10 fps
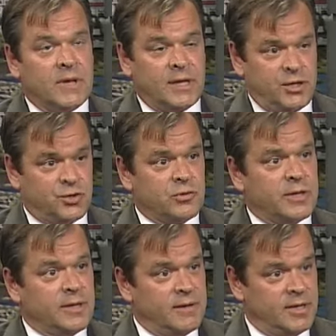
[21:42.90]

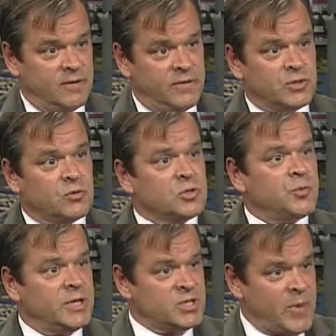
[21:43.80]
industry, individuals,
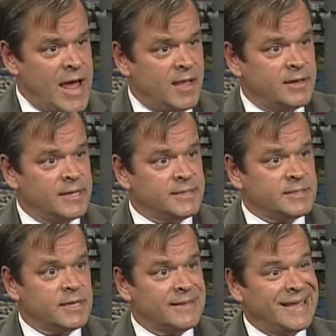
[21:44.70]

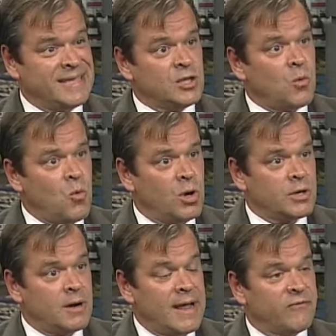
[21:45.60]
municipalities, they get their
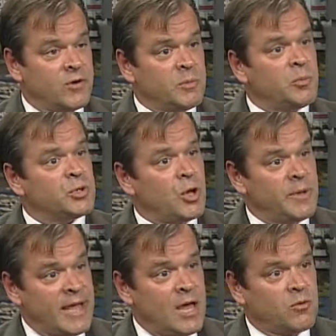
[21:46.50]
water from the
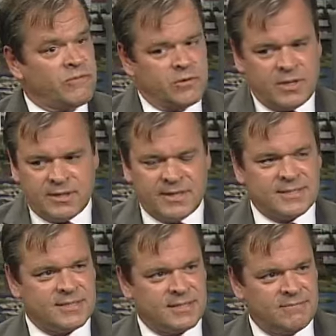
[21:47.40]
Potomac Aquifer.
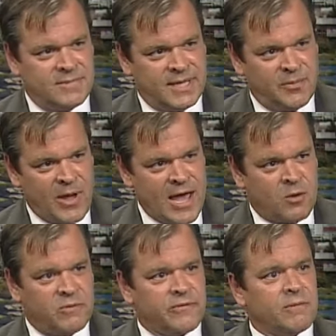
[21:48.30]
This is a deep
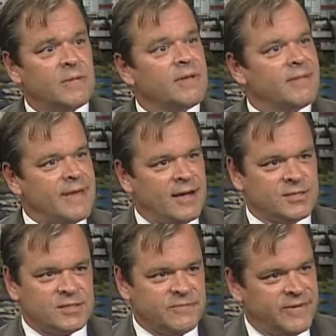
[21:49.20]
aquifer,
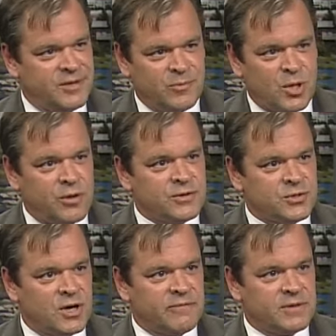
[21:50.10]
thousands of feet below the
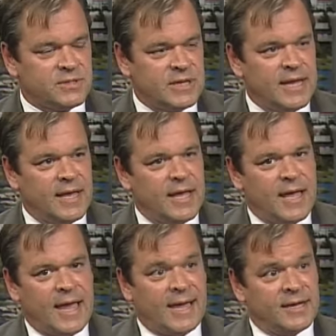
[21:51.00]
surface,
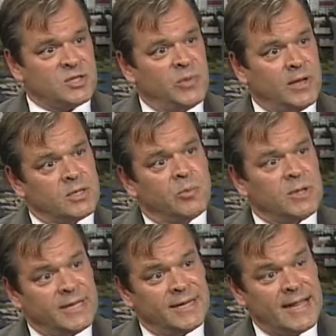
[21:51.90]
and is being
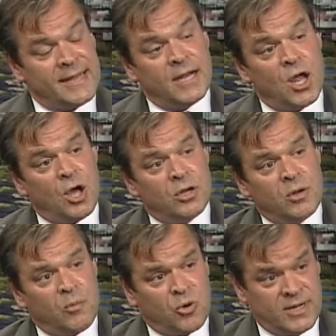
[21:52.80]
depleted at an
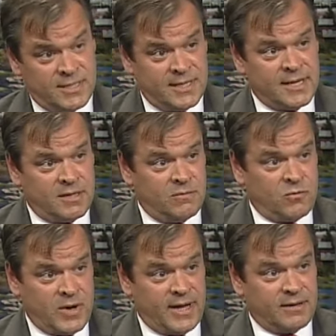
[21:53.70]
unprecedented
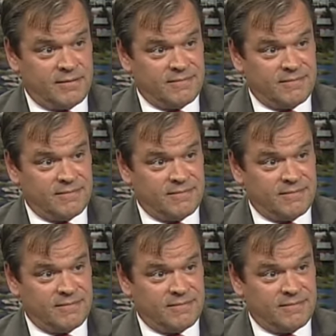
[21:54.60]
rate.